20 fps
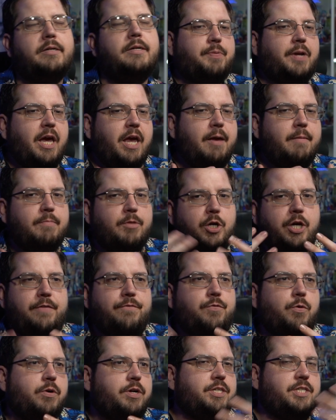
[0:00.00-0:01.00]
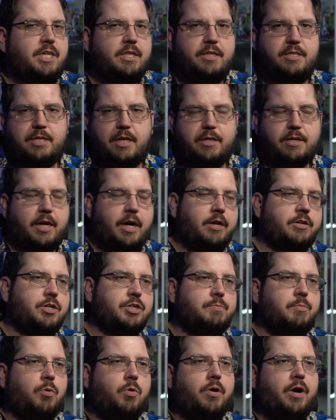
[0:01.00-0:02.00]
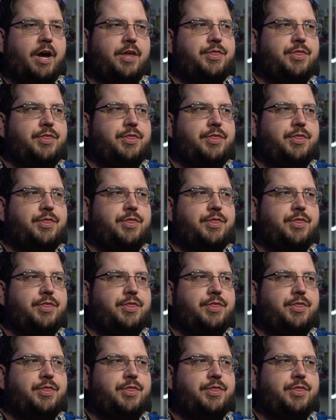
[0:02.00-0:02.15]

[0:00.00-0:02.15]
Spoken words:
But I am looking forward to seeing these other characters more.